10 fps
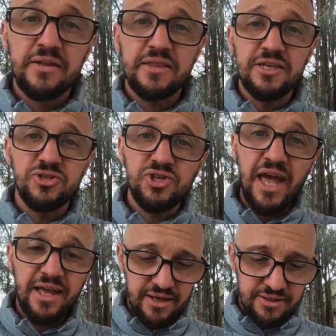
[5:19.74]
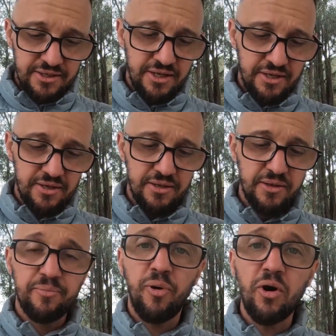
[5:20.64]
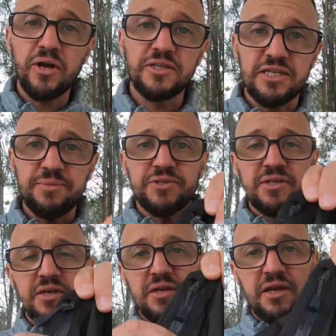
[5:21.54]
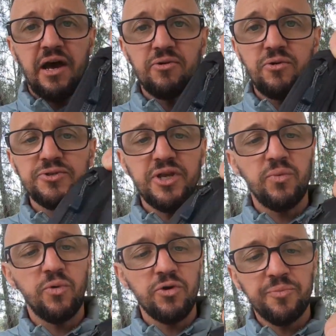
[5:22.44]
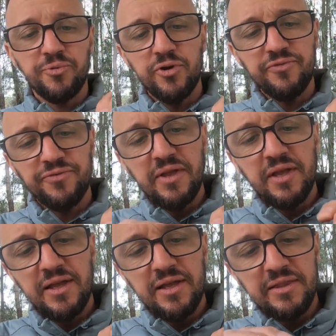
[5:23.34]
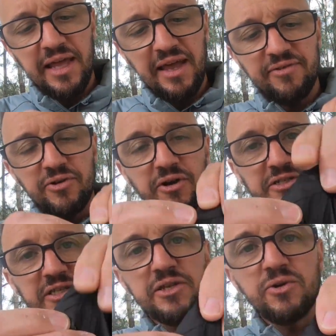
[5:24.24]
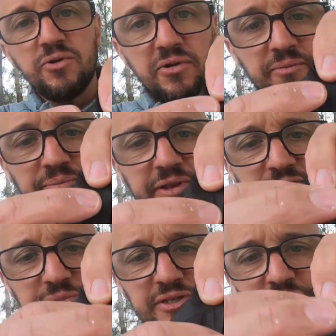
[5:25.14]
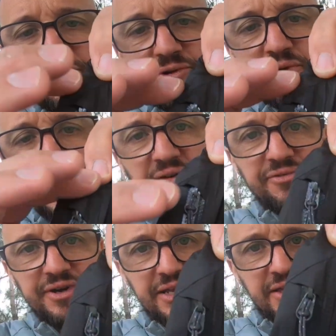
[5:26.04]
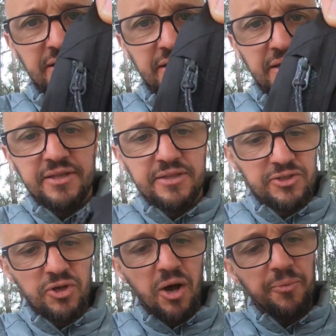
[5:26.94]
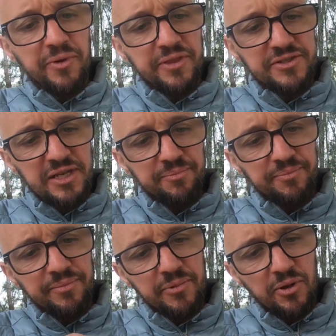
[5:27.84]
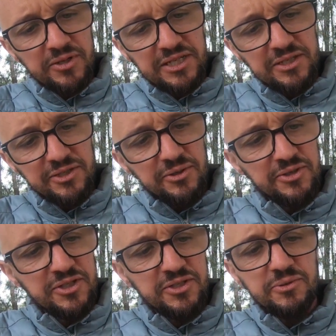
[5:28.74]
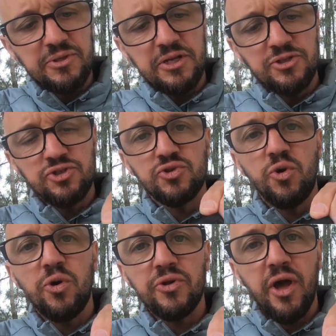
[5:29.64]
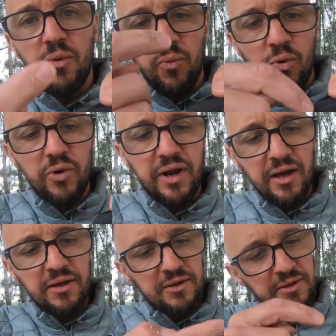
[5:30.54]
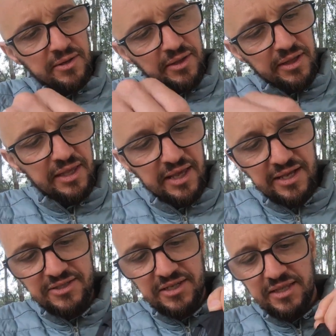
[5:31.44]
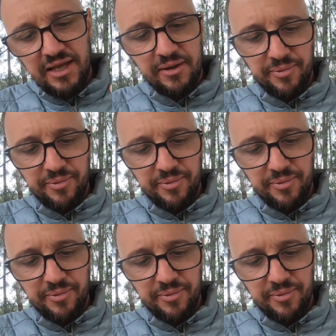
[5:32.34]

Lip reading: The jacket pocket zips are also waterproof. They have a nice little bit of material covering the top where the zip locks into, just to ensure no water gets in there.